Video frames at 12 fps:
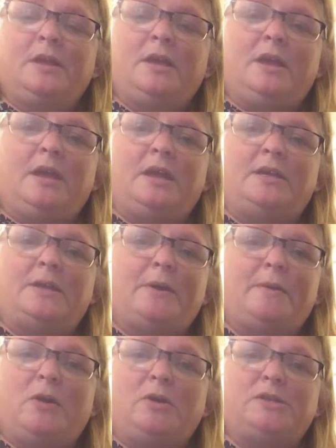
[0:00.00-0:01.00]
and I
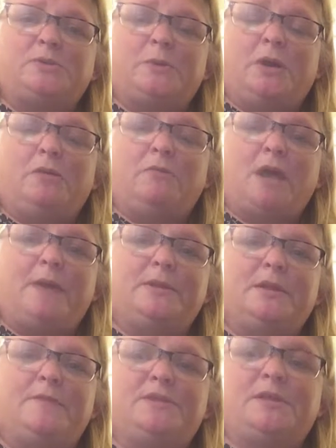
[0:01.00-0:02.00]
probably always will. I've
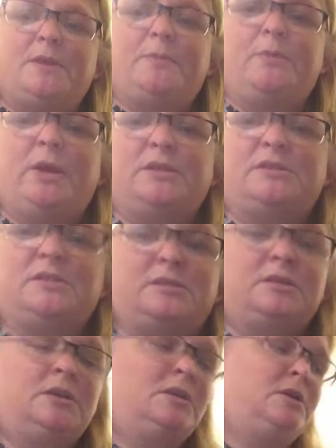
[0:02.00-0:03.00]
been loving Tupperware
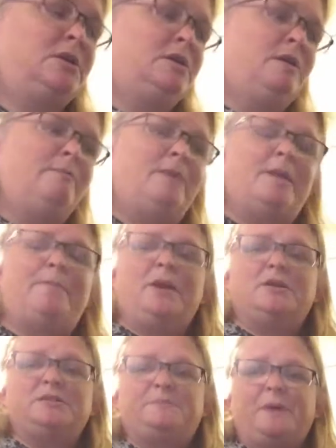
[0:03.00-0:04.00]
since my
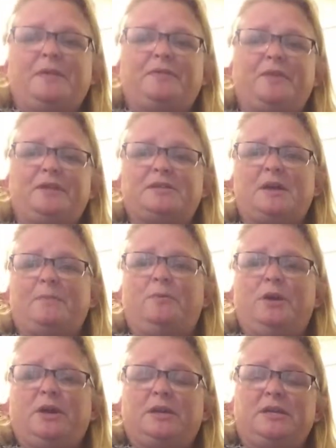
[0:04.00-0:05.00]
parents bought the
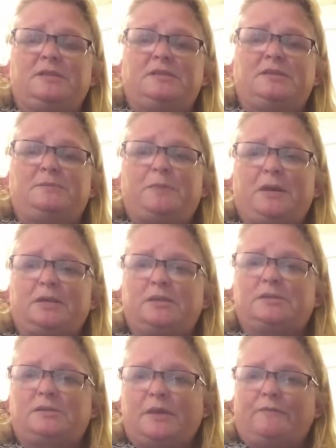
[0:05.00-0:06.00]
Tupperware kids
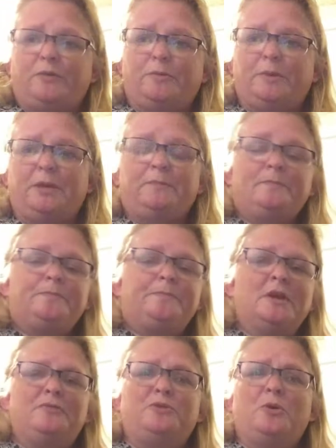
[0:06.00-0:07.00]
picnic set for me,
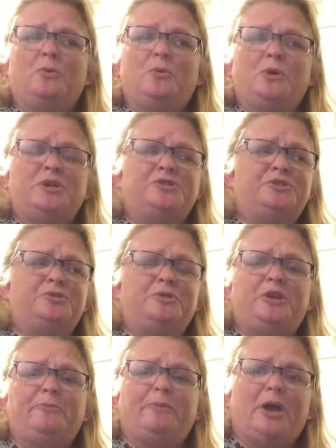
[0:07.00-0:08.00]
the orange and
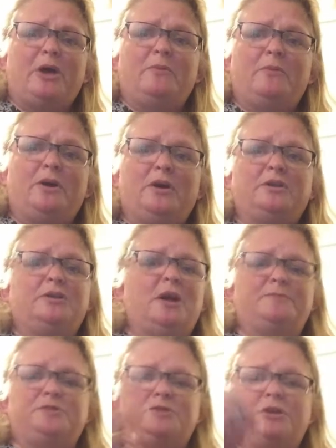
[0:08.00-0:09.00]
green and brown one.
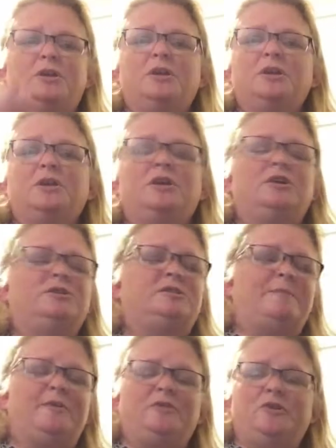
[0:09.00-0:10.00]
I'm sure
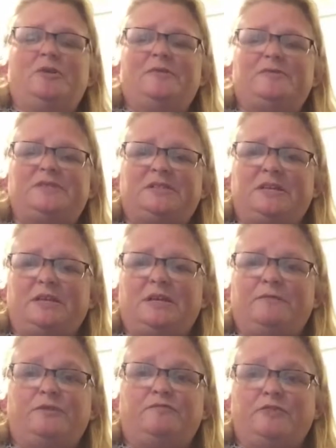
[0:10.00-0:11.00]
some of you have seen it.
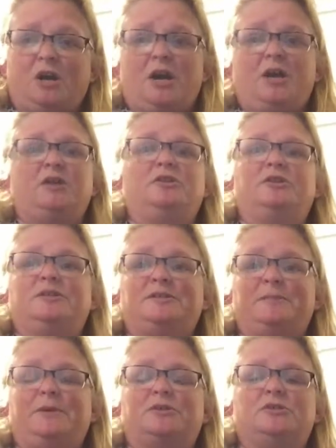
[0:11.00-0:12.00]
If you've not, you're going to
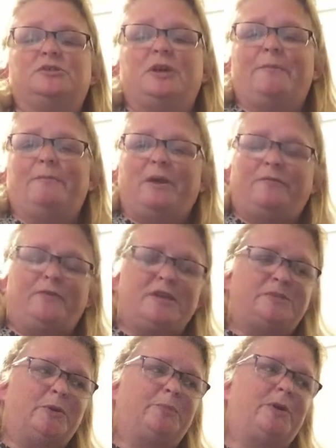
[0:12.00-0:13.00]
see pictures on my
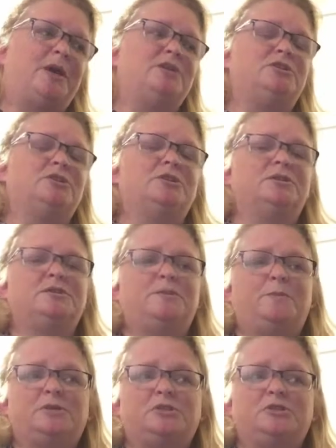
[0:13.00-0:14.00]
Facebook page. You're going to see
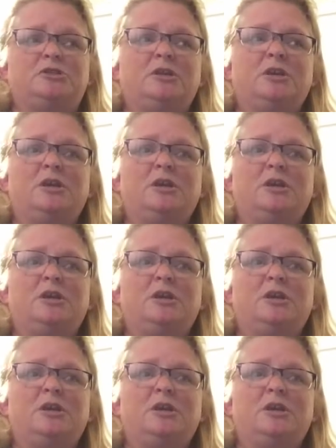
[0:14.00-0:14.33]
pictures